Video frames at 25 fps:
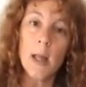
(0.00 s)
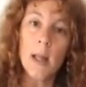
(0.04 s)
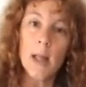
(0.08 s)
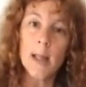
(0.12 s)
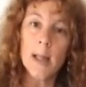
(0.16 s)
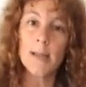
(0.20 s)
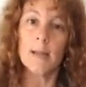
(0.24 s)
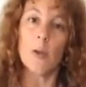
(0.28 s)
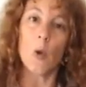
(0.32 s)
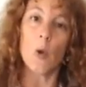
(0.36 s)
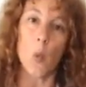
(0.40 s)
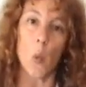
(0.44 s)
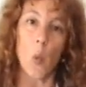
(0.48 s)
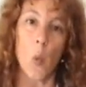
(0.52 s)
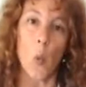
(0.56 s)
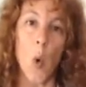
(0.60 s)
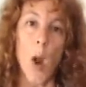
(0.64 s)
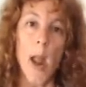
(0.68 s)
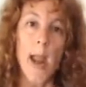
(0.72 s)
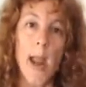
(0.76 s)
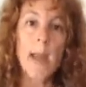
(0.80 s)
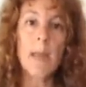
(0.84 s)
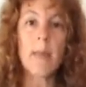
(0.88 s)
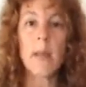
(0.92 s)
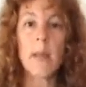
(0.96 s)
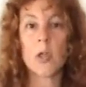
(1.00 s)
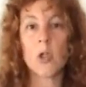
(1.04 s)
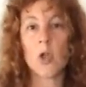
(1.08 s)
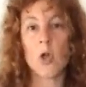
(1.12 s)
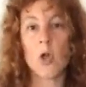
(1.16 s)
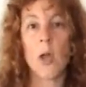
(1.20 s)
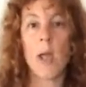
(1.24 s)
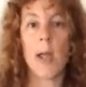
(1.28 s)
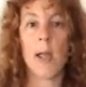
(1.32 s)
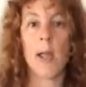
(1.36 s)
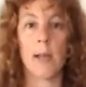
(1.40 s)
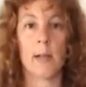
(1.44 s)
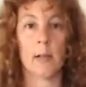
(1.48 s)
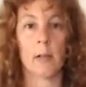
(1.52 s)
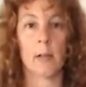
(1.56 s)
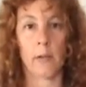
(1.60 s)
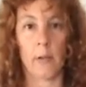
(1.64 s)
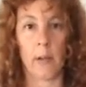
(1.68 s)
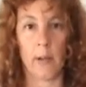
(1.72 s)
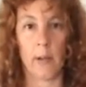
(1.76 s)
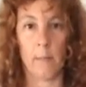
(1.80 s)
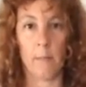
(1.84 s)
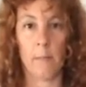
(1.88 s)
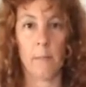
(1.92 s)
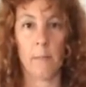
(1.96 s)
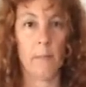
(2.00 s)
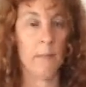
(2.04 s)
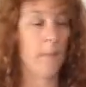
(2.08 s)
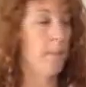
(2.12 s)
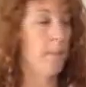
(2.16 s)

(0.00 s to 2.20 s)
in the way that you handle them.